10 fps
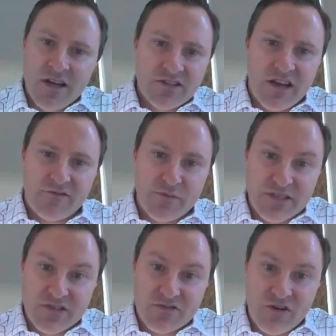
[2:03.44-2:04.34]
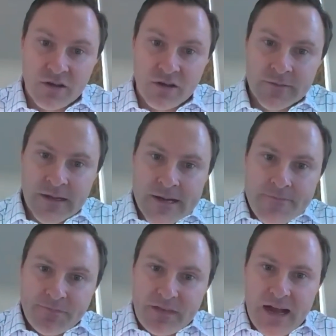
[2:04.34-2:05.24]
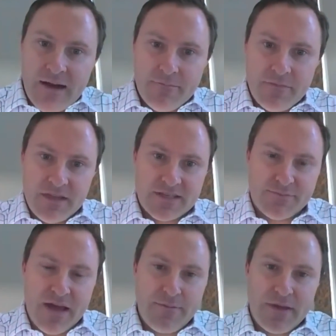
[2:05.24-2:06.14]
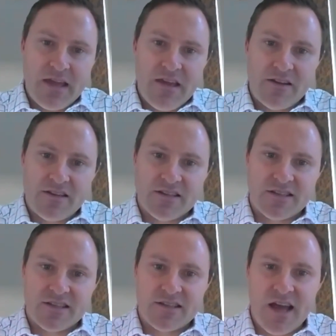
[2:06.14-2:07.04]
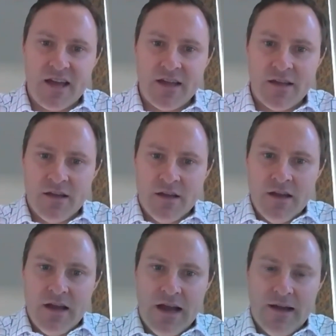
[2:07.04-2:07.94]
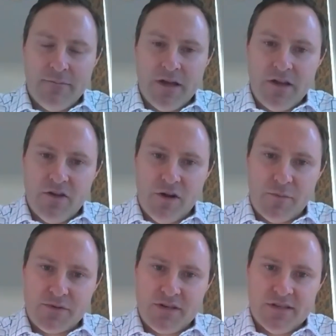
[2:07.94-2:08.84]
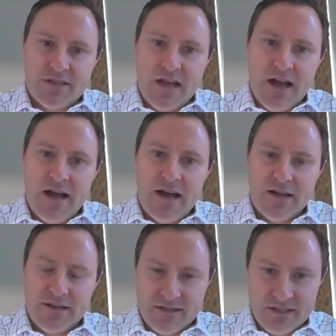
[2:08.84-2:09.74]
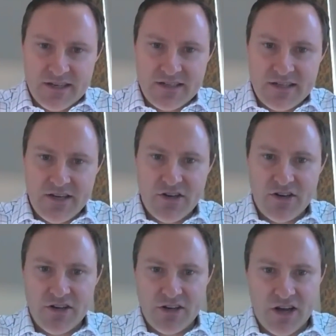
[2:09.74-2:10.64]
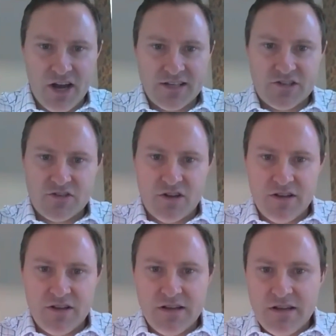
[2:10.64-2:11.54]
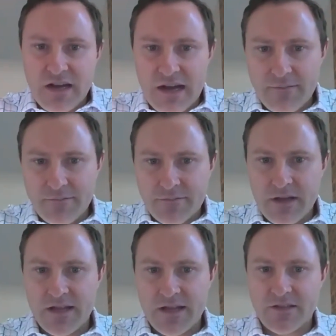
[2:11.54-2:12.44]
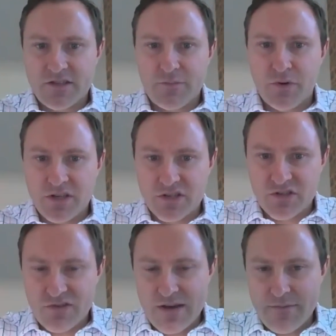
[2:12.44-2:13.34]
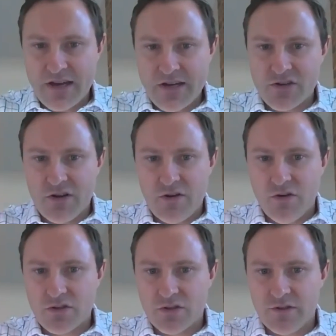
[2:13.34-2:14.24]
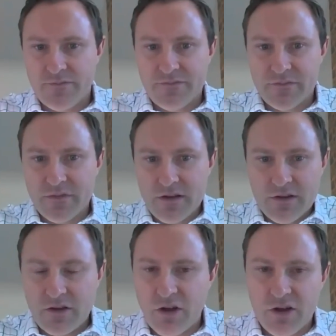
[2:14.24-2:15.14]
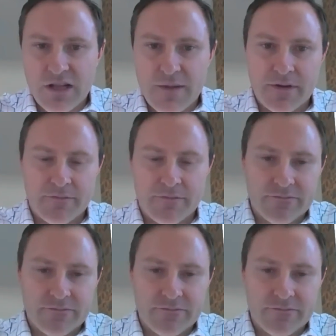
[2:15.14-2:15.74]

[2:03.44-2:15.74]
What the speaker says: So you have to be strong. This may be here to stay. Your options are to continue to unite and support your strata manager, or to curl up and